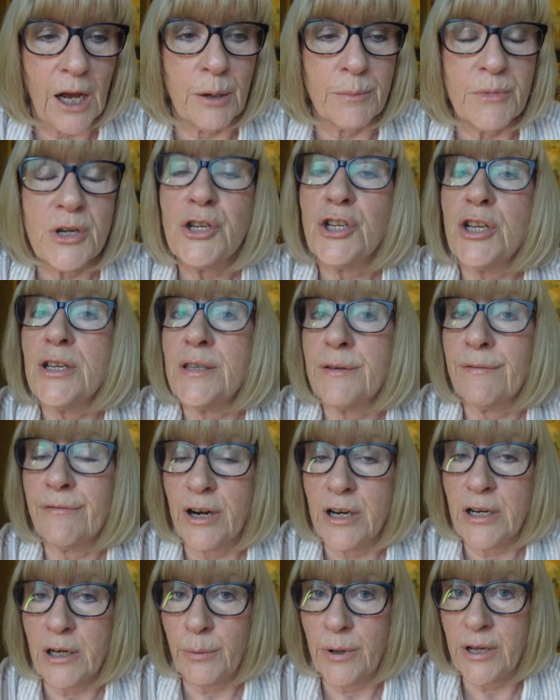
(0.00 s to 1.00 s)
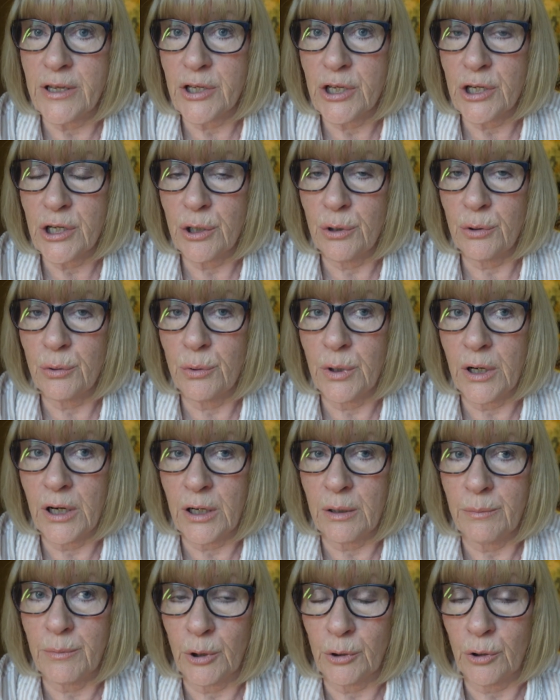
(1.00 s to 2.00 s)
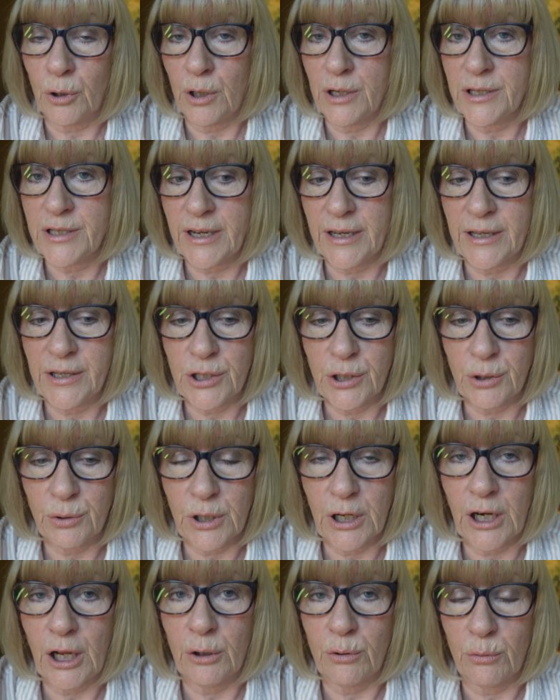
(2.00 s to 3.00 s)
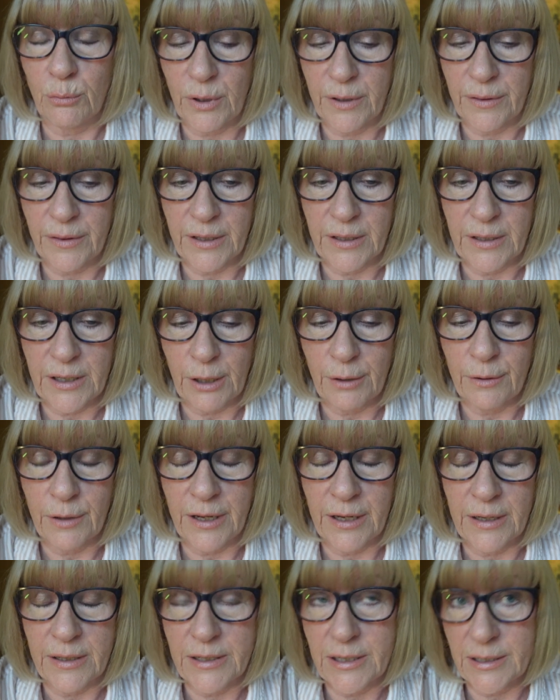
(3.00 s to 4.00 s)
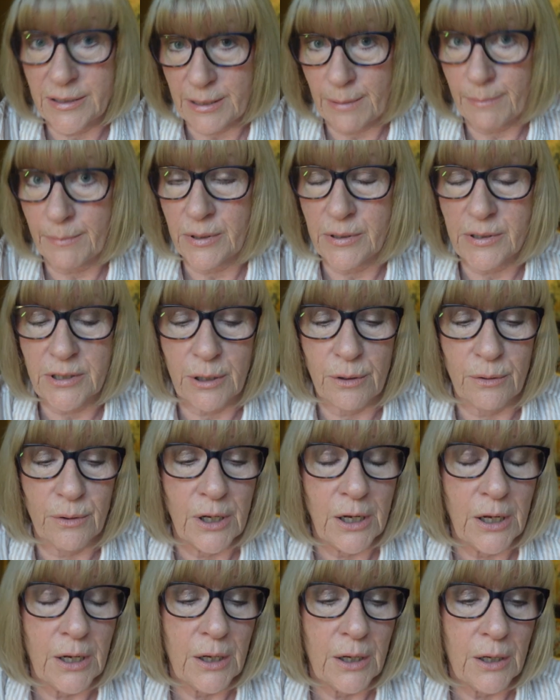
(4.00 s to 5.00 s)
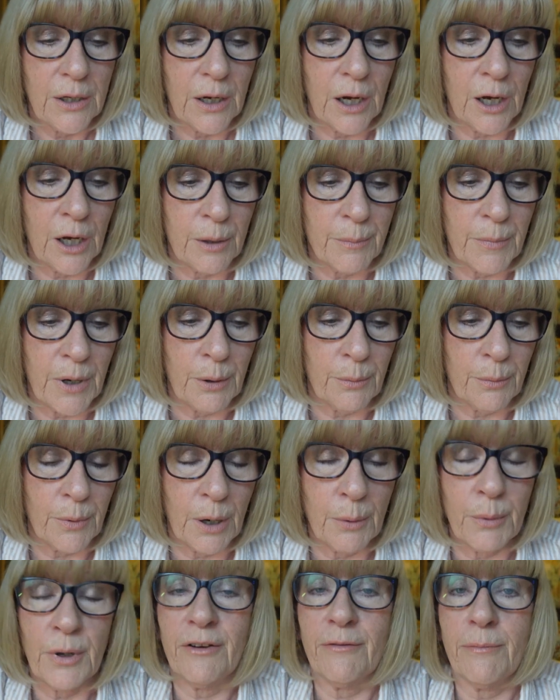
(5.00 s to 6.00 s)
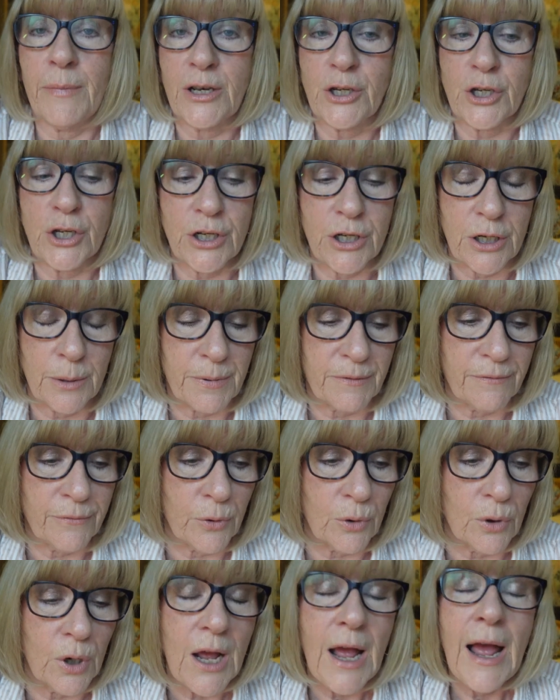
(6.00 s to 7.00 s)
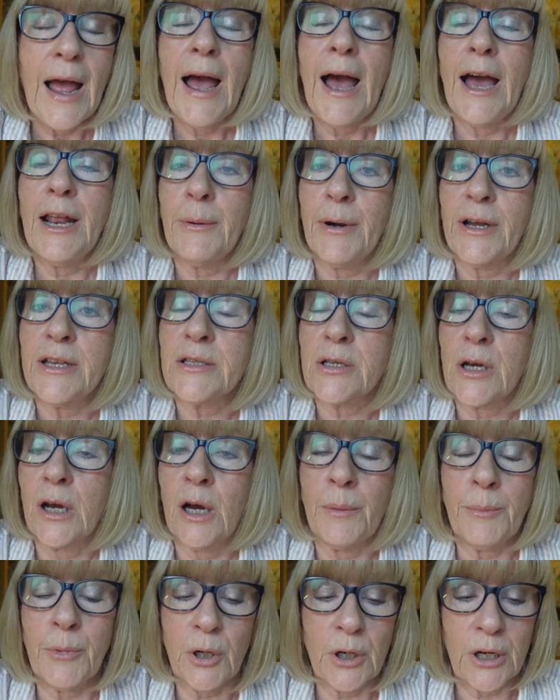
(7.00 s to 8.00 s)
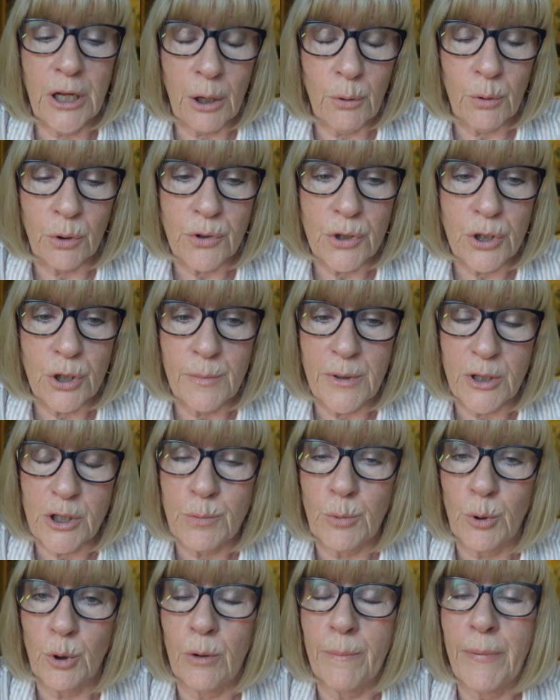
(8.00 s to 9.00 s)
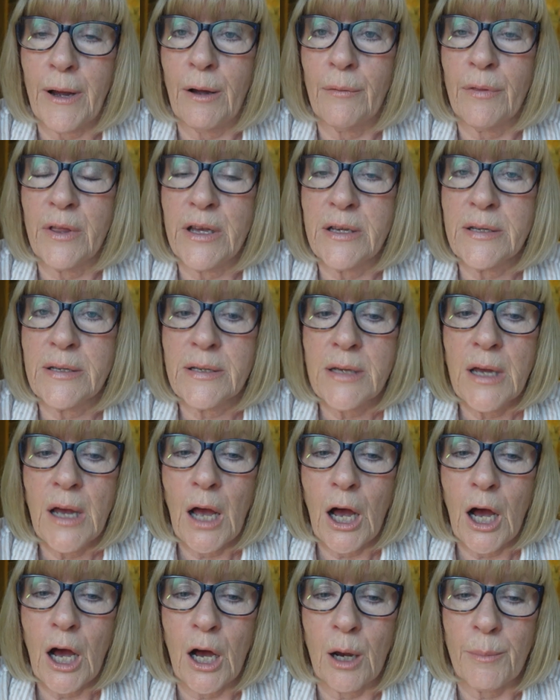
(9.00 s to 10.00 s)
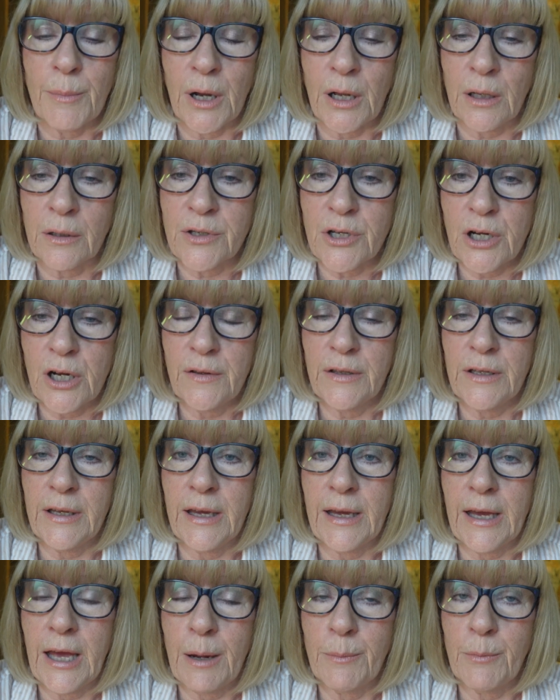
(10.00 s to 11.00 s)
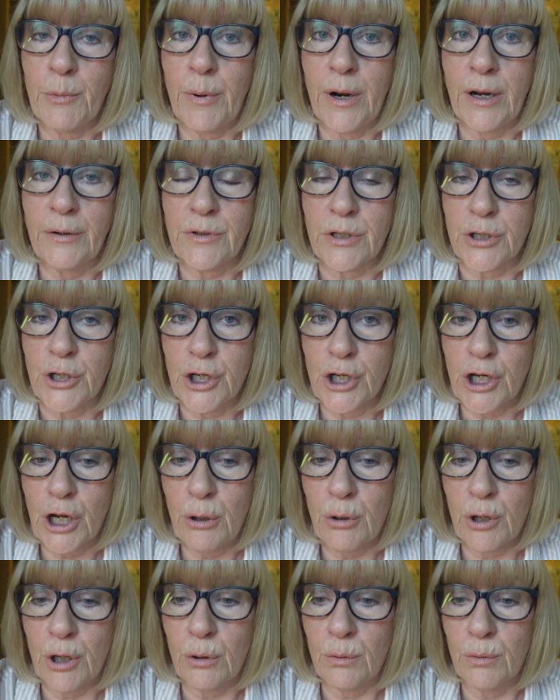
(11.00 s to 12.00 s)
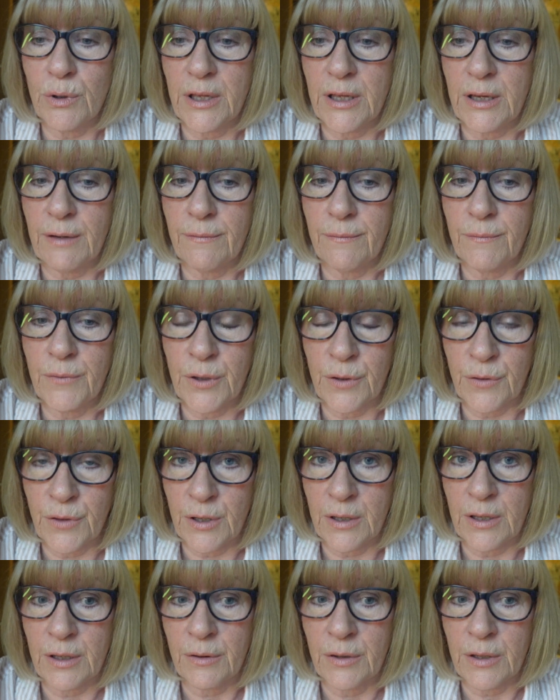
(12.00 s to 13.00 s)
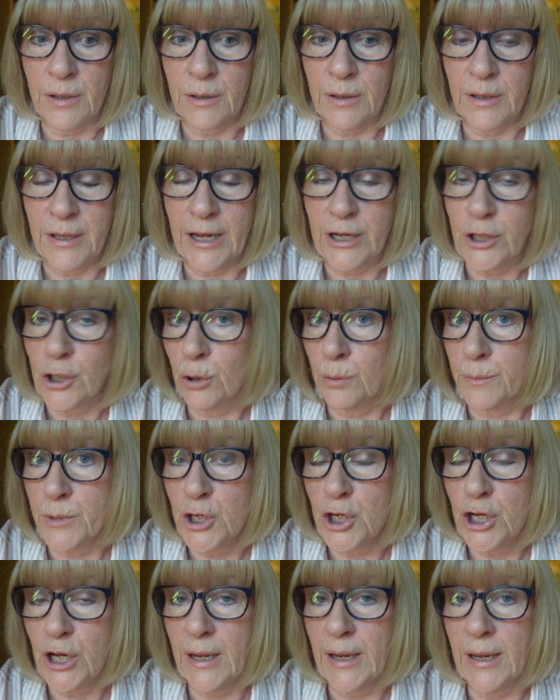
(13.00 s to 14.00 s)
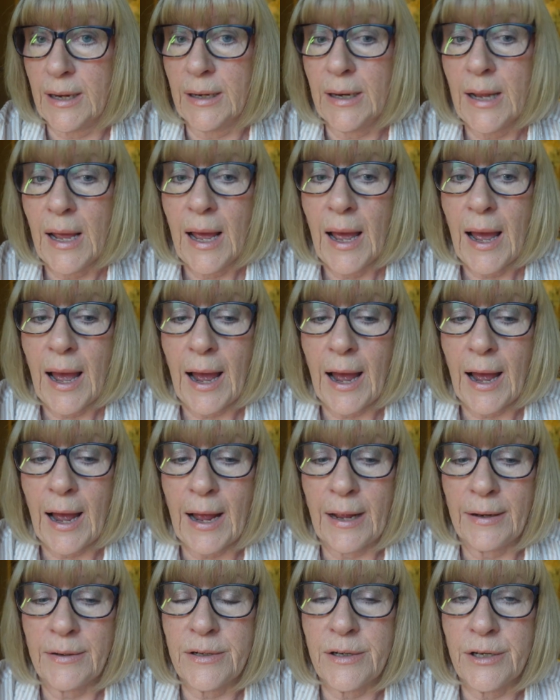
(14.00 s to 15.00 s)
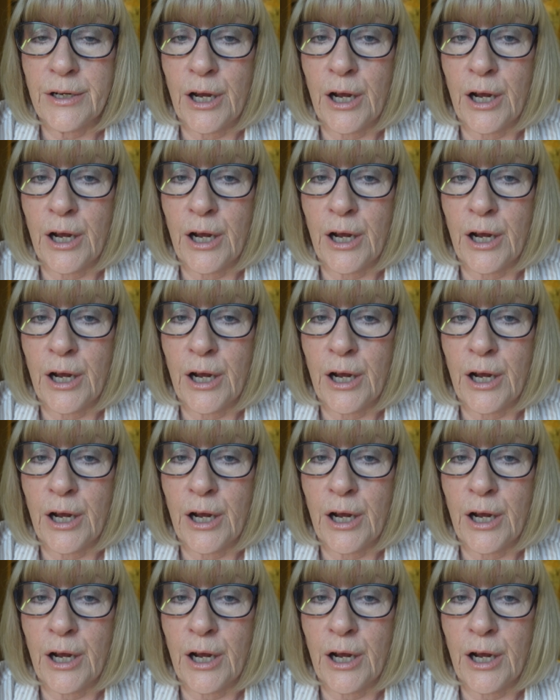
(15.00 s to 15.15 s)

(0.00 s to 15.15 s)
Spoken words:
She's the friend I went to on holiday to Cologne with in December, so I will have mentioned her before. Anyway, so I'm not going to go on too much more about this. I'll turn the camera around and show you the actual machine, and